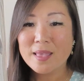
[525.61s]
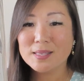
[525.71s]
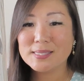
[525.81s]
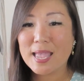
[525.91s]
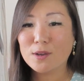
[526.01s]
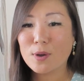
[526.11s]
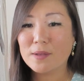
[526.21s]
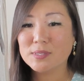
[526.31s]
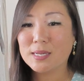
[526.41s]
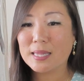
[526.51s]
These
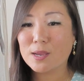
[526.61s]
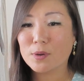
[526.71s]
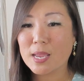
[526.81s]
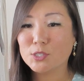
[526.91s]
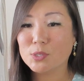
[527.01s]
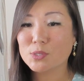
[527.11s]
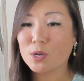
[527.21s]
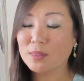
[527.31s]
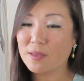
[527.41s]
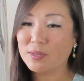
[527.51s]
handcrafted clay creations
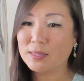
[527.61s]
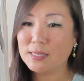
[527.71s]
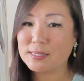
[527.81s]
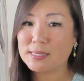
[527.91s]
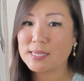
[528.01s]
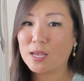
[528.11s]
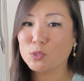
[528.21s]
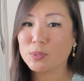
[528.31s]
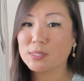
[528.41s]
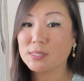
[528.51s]
are lovingly
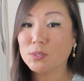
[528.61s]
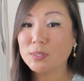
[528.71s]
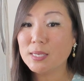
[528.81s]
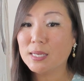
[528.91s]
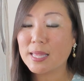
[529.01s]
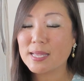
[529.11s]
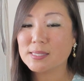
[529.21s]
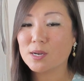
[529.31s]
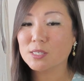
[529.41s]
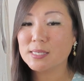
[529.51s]
detailed with a silky
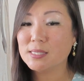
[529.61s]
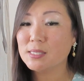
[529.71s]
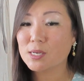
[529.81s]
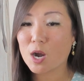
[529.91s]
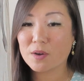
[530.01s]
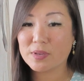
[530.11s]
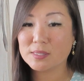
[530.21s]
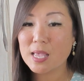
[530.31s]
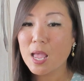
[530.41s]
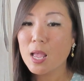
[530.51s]
glaze and artistic carvings,